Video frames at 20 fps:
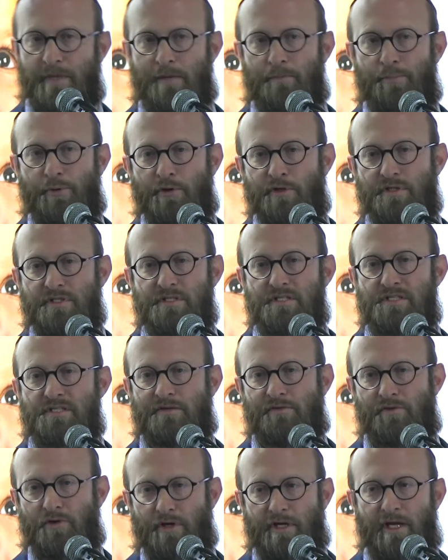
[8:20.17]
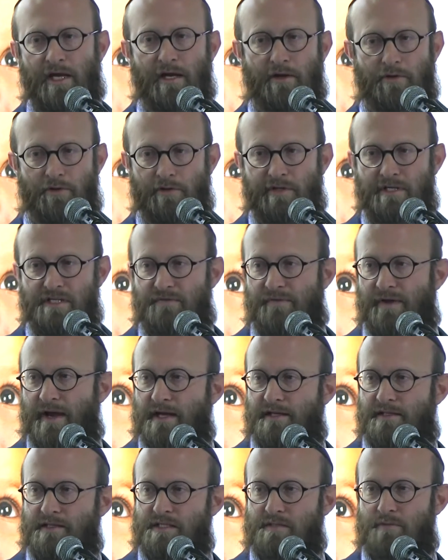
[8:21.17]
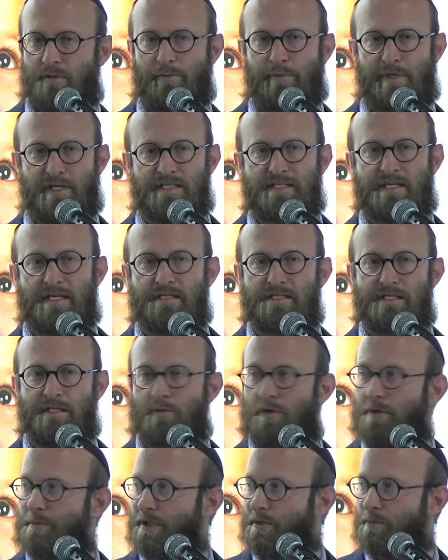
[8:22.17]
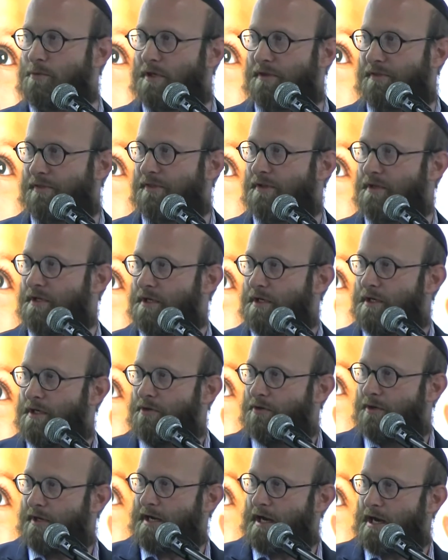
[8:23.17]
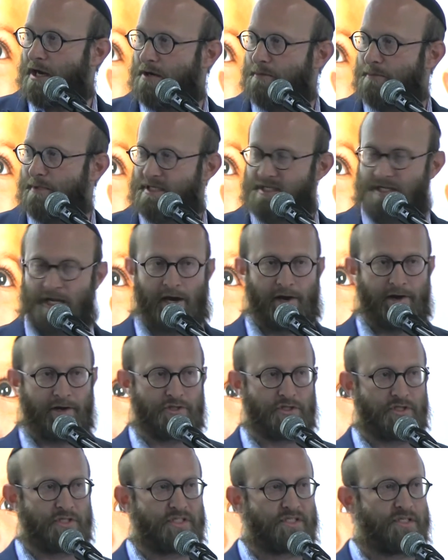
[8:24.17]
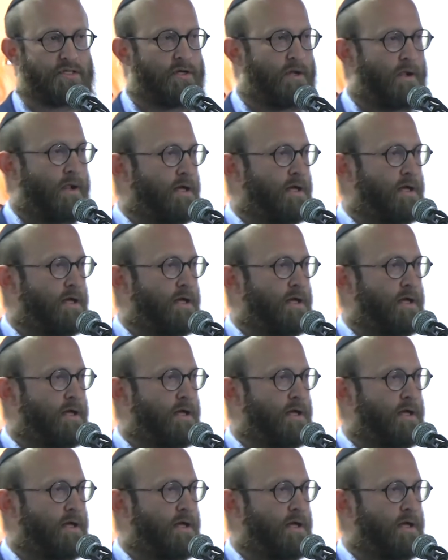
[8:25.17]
importance of looking at all these factors when we're assessing women with recurrent miscarriages.